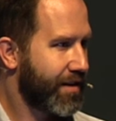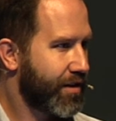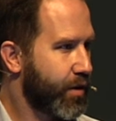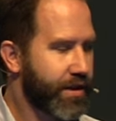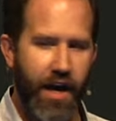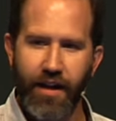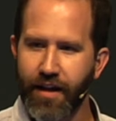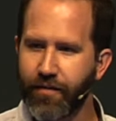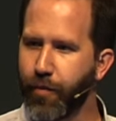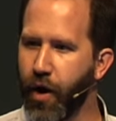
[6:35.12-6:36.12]
So it's kind of
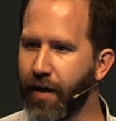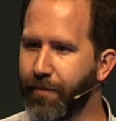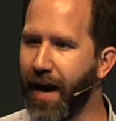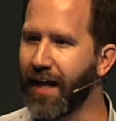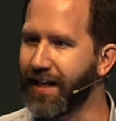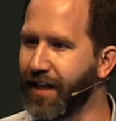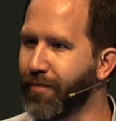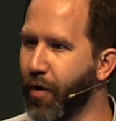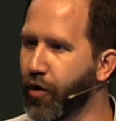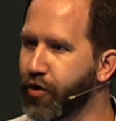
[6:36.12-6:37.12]
like piloting
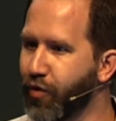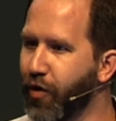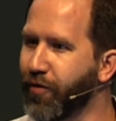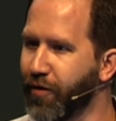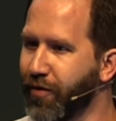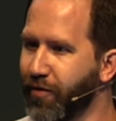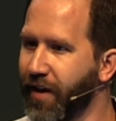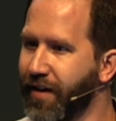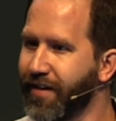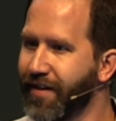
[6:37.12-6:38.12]
the Mars rover,
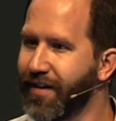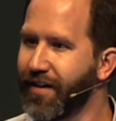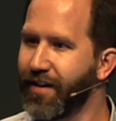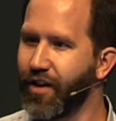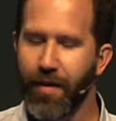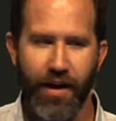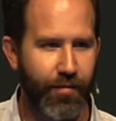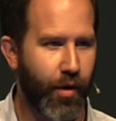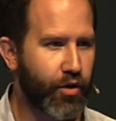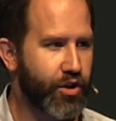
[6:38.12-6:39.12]
right? You make
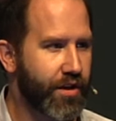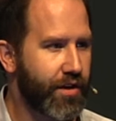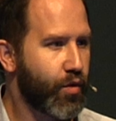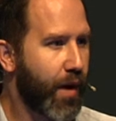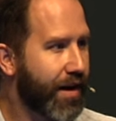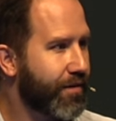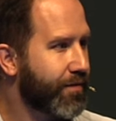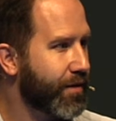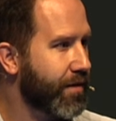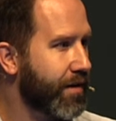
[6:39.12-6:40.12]
a motion, you wait
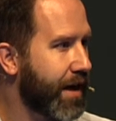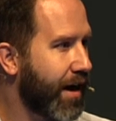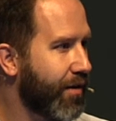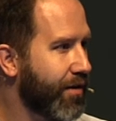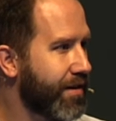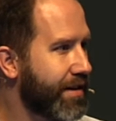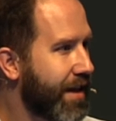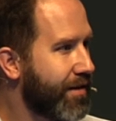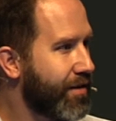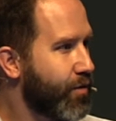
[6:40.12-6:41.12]
for an hour, and
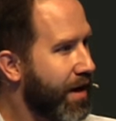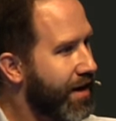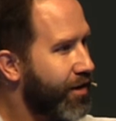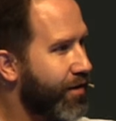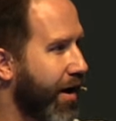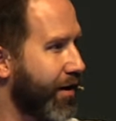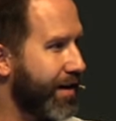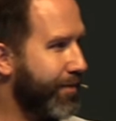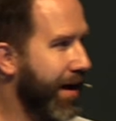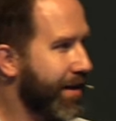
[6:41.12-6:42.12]
then you wait another hour to
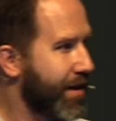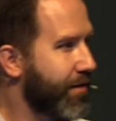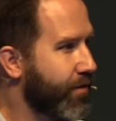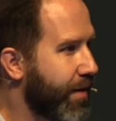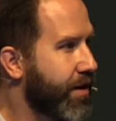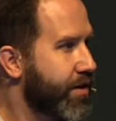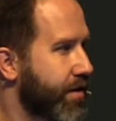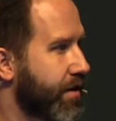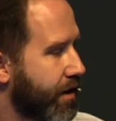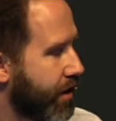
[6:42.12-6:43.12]
get back the
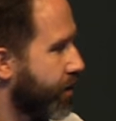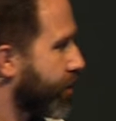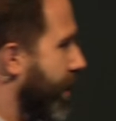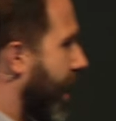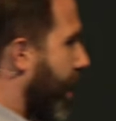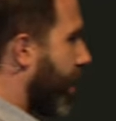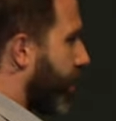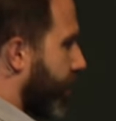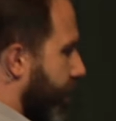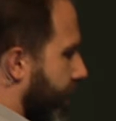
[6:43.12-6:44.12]
information. So
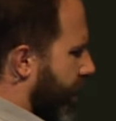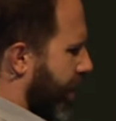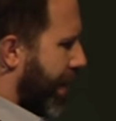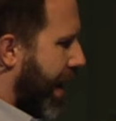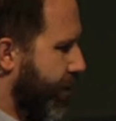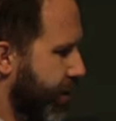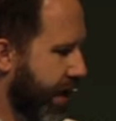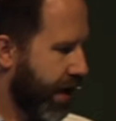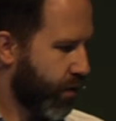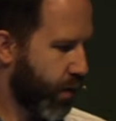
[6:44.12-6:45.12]
now,
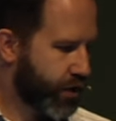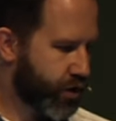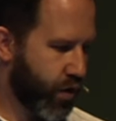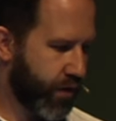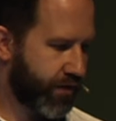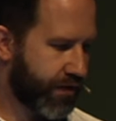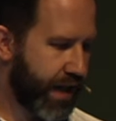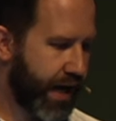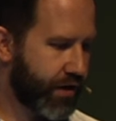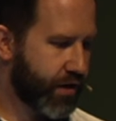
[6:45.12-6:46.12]
imagine what your
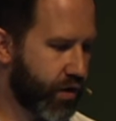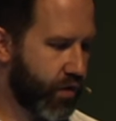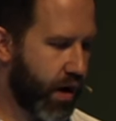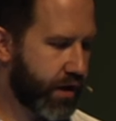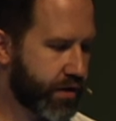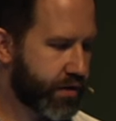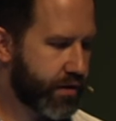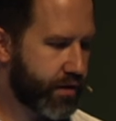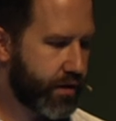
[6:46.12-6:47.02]
flight across